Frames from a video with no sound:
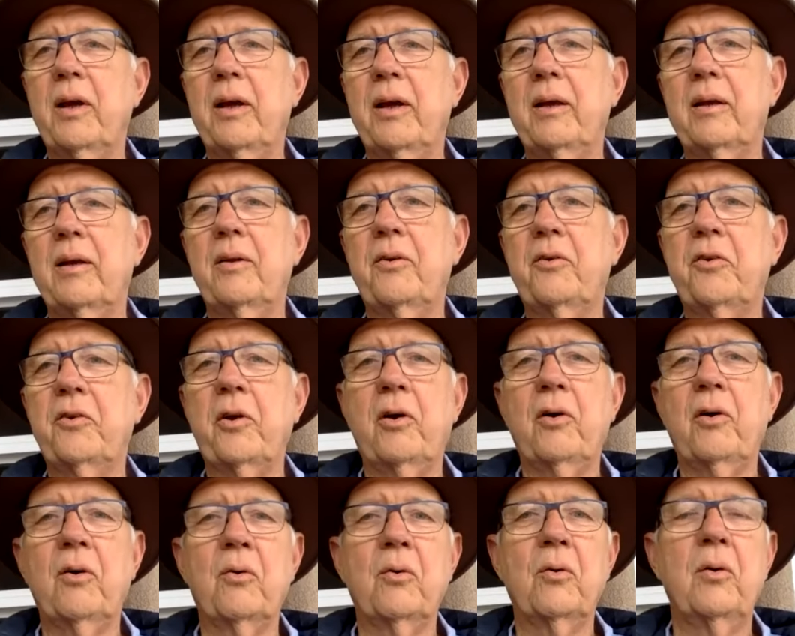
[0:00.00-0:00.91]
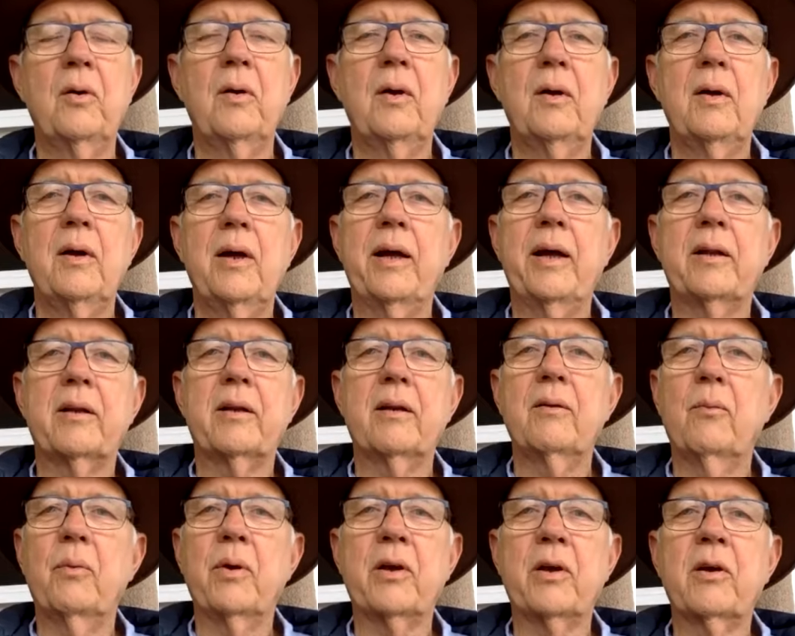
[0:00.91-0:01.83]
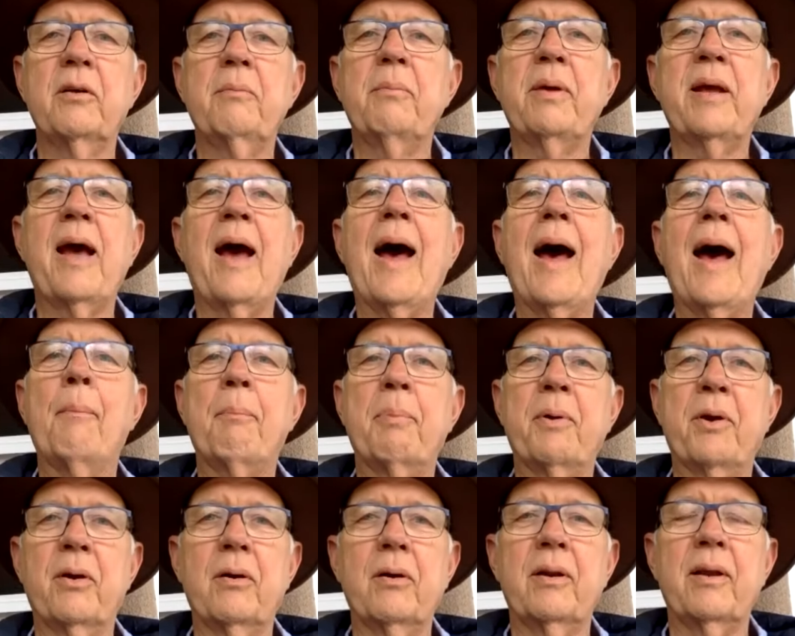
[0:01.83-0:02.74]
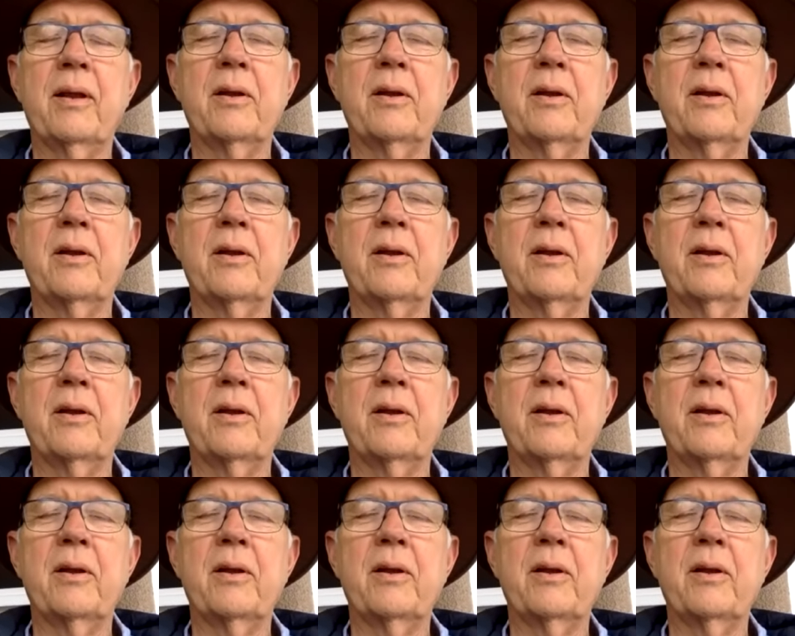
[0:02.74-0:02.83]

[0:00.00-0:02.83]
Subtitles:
And so we couldn't be happier